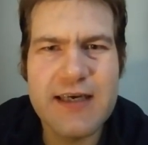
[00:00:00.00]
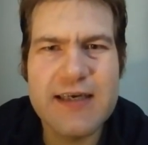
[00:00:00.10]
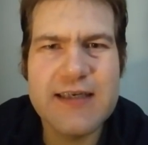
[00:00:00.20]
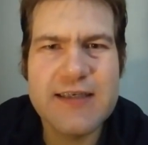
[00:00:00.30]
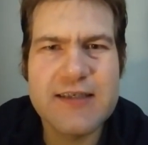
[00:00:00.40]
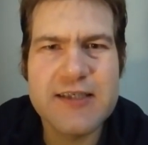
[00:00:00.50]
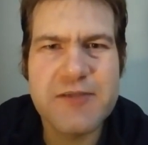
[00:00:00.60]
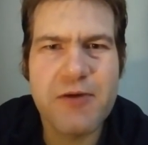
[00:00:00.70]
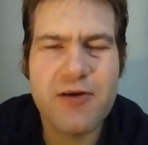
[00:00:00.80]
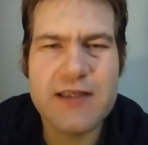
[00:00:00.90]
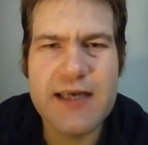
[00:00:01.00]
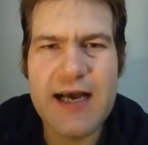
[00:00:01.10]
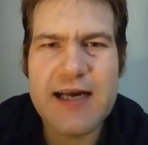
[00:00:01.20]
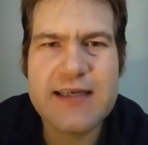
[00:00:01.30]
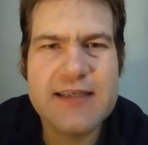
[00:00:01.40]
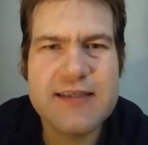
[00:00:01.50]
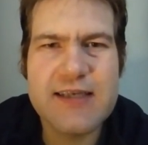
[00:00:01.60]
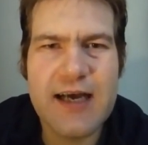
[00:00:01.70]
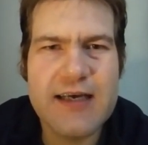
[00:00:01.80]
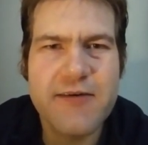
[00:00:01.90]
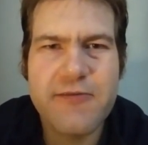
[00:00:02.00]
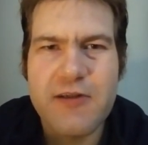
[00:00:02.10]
day because he's been on the Atkins diet